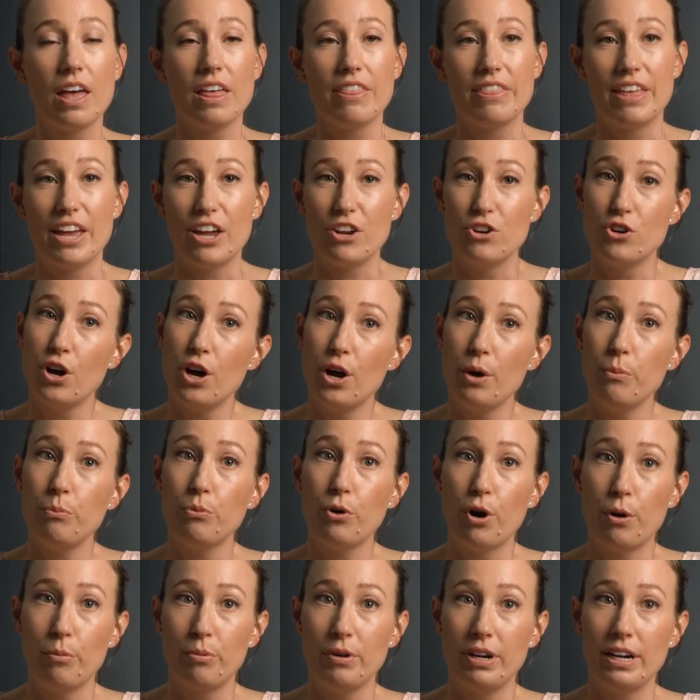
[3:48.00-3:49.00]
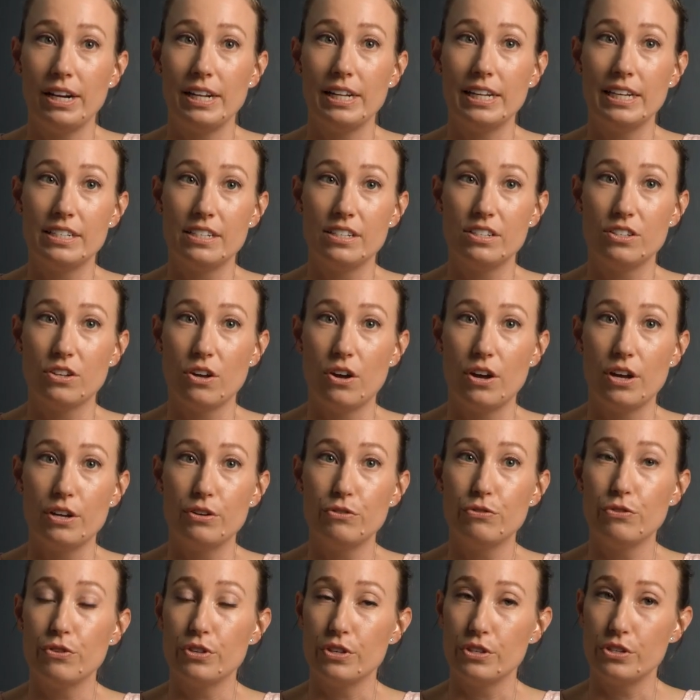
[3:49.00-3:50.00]
They are not appropriately designed
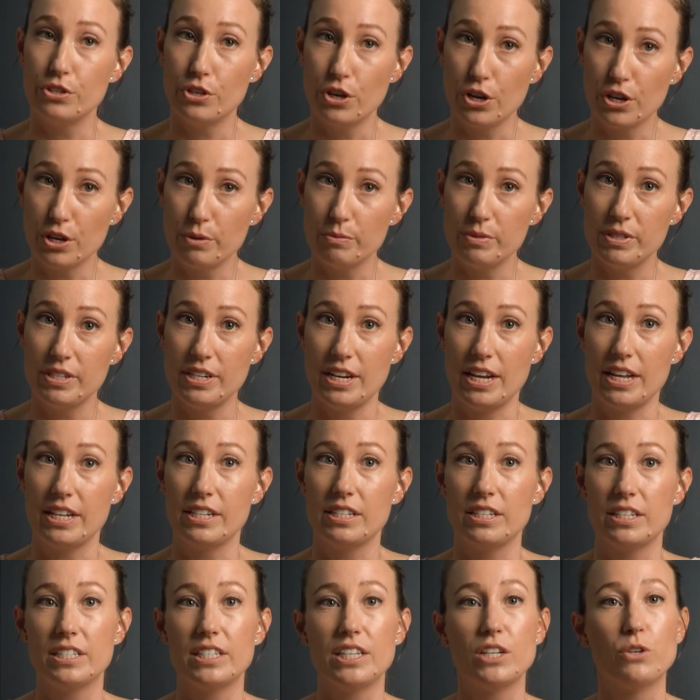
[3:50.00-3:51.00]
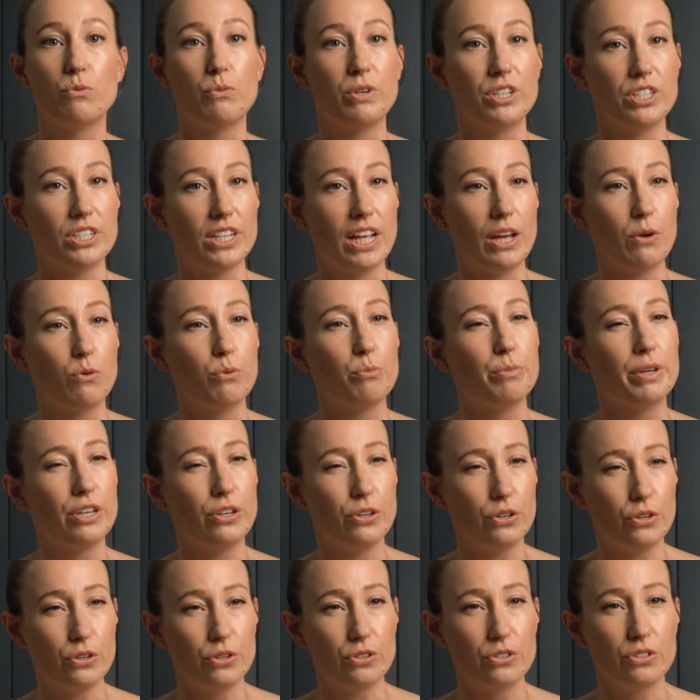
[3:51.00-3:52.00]
for the circumstances in which they will be
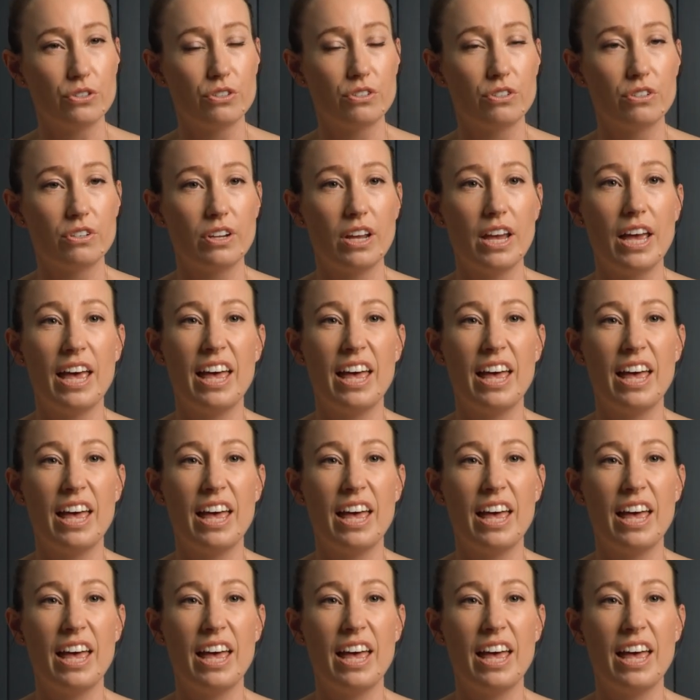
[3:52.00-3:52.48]
used,